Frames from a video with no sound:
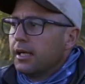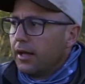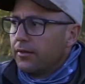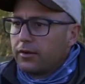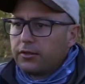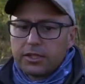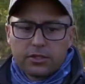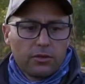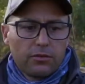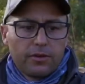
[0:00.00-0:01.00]
and they're
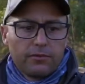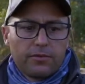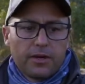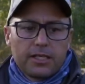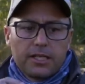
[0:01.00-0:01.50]
just off in front